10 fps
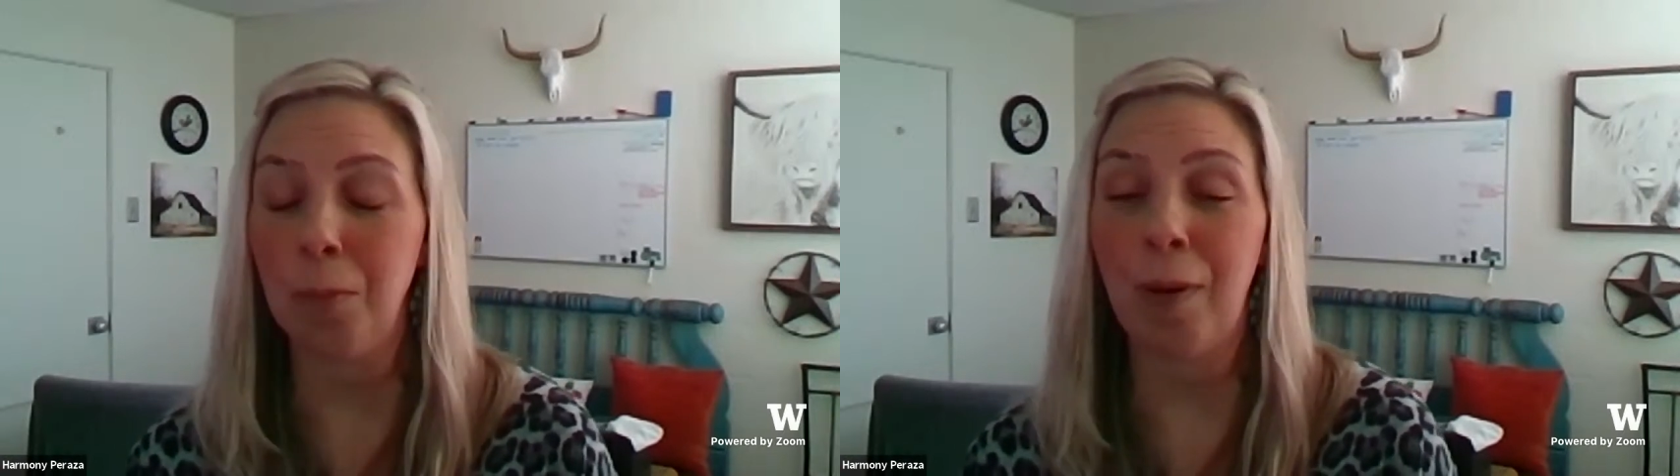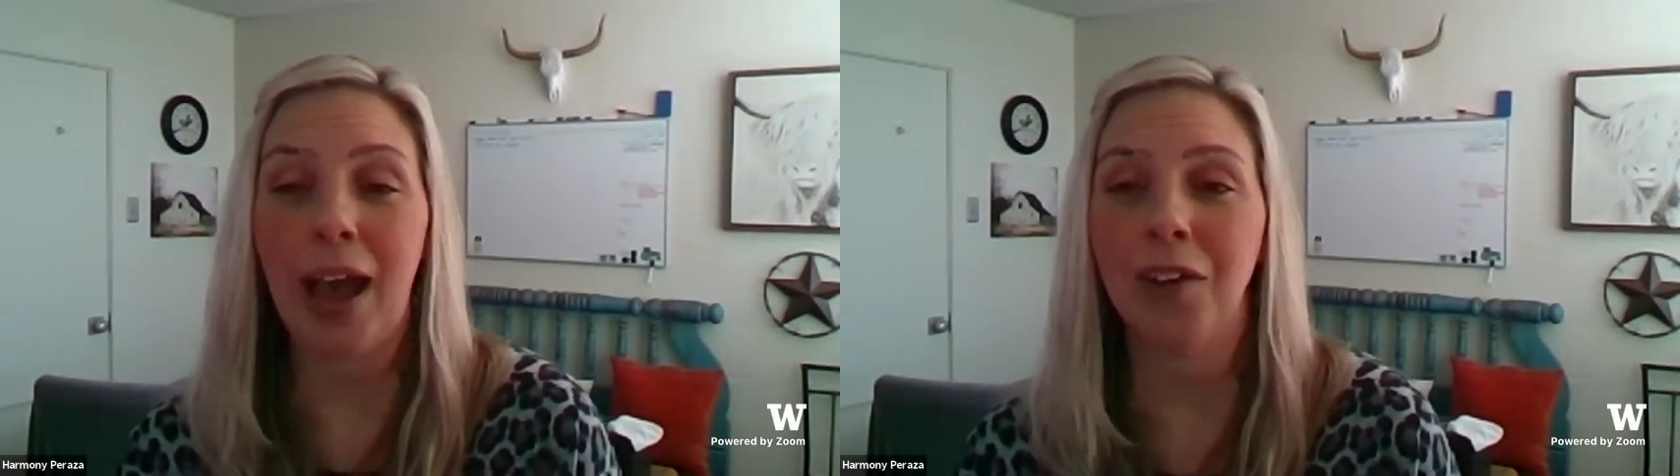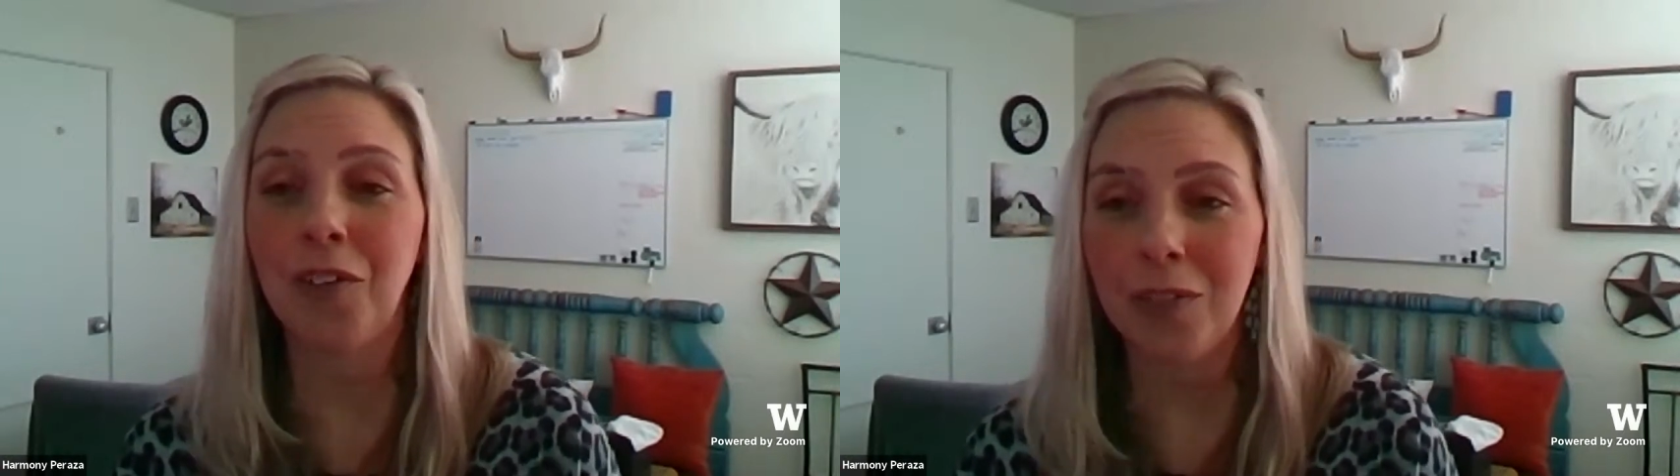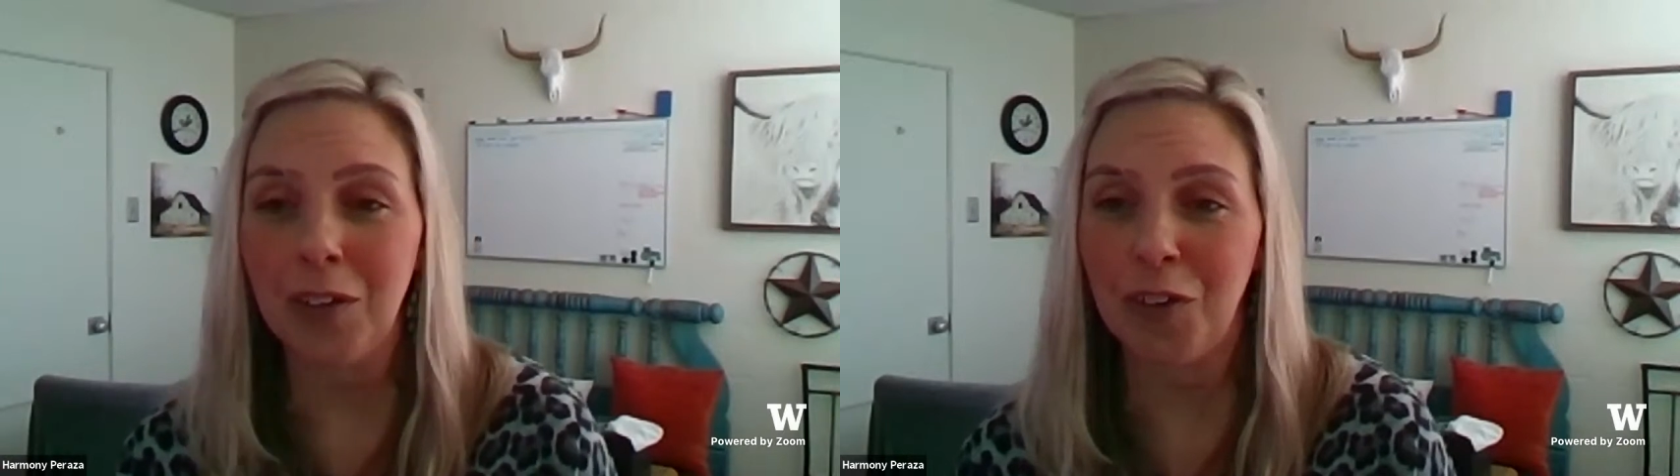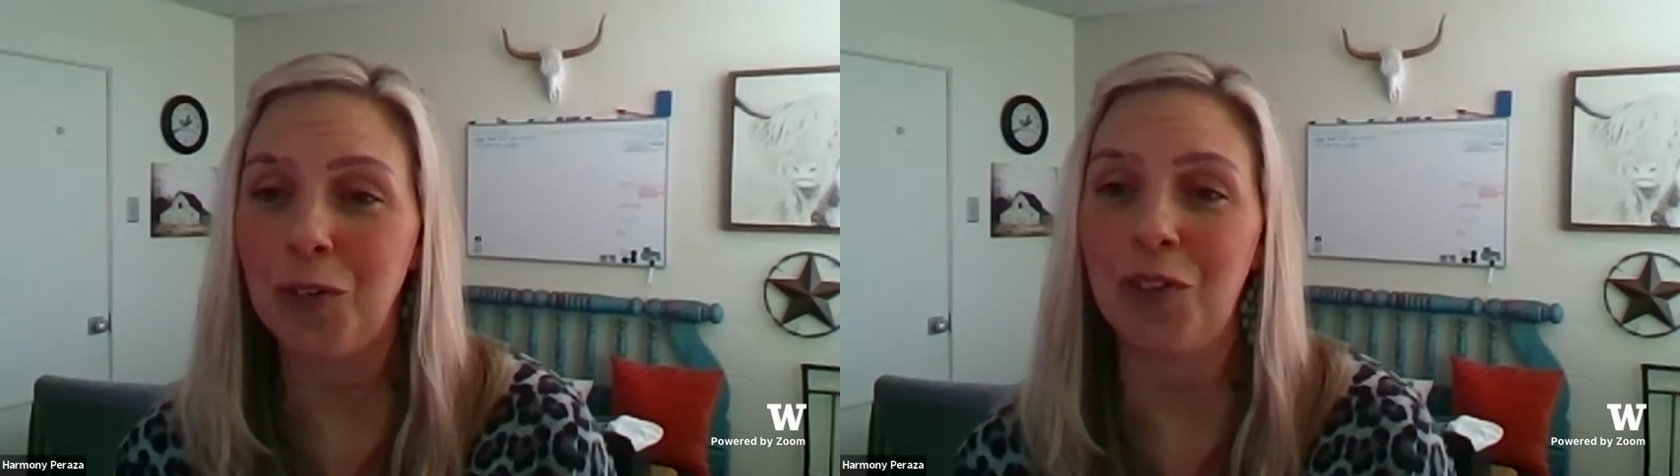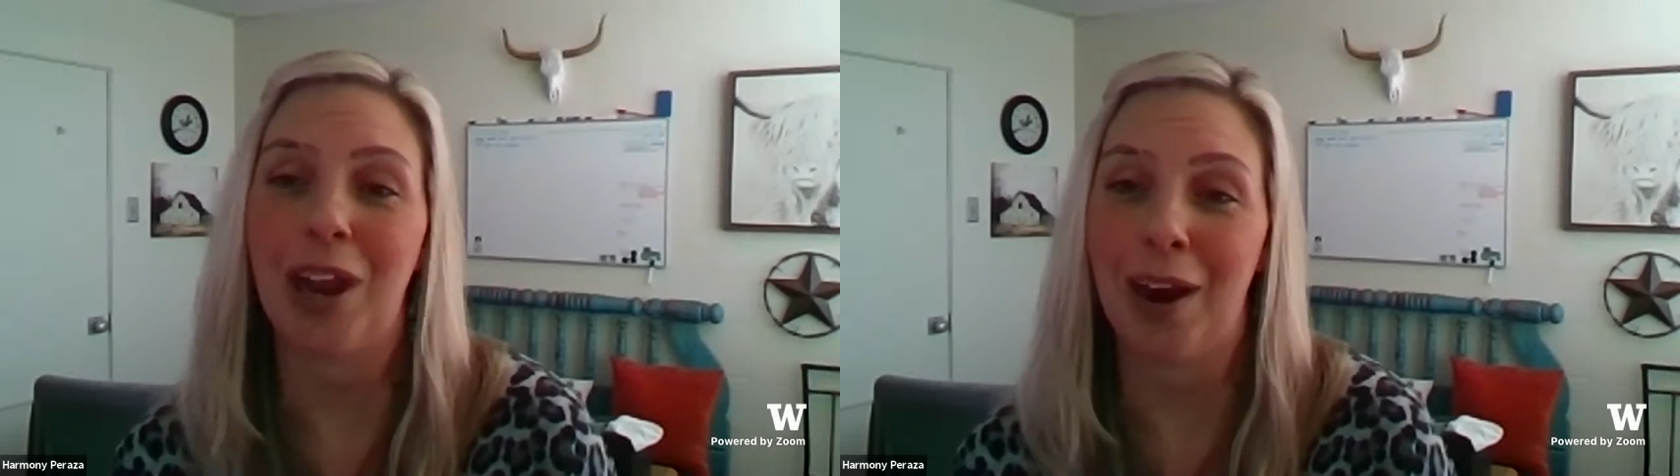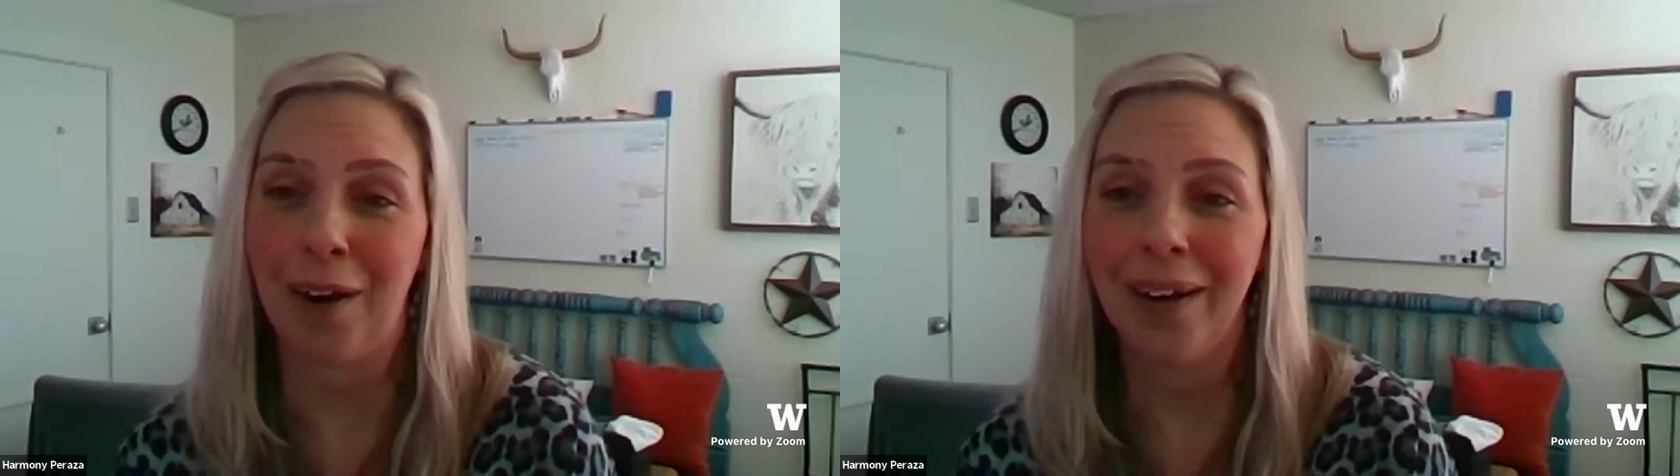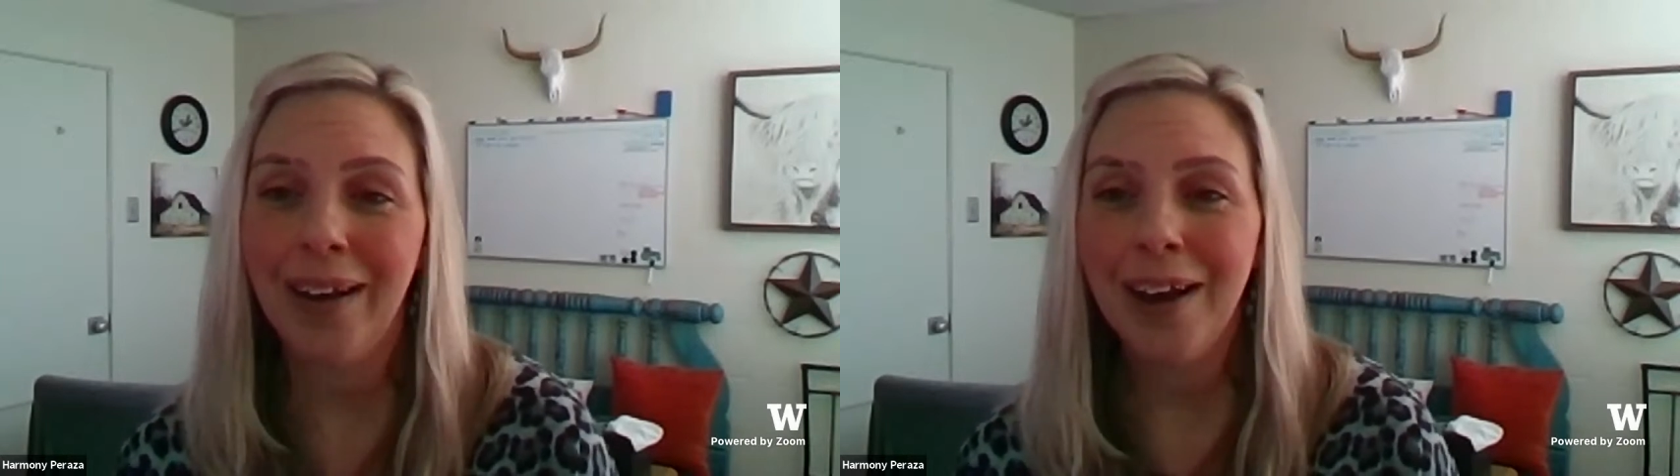and the passion that you
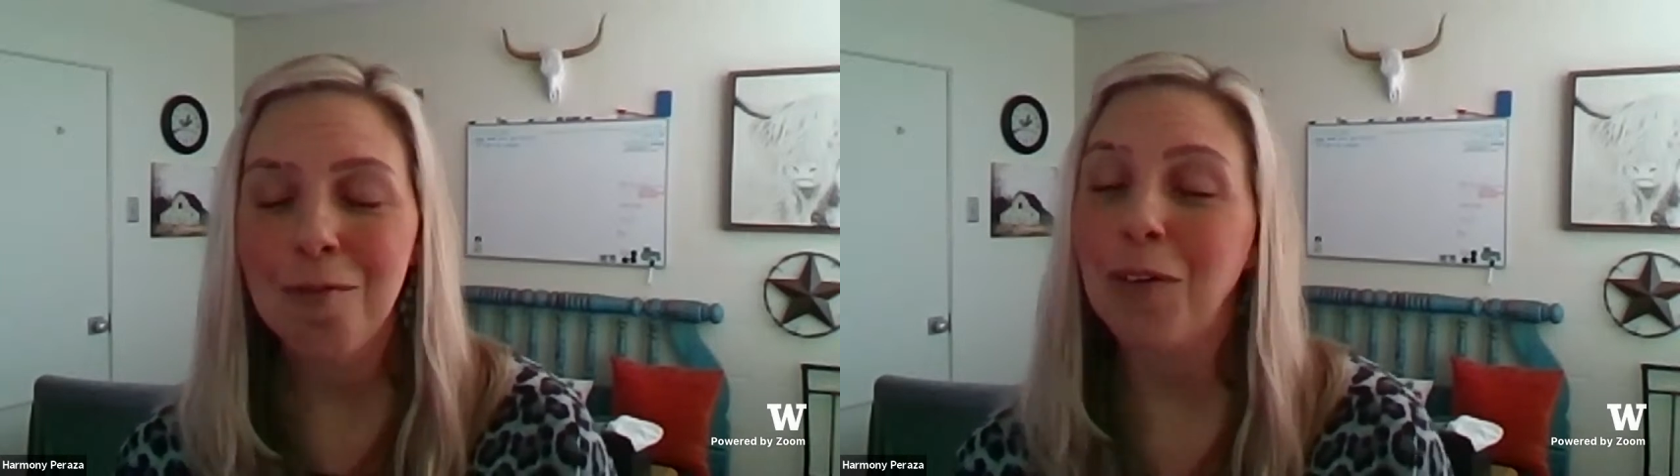share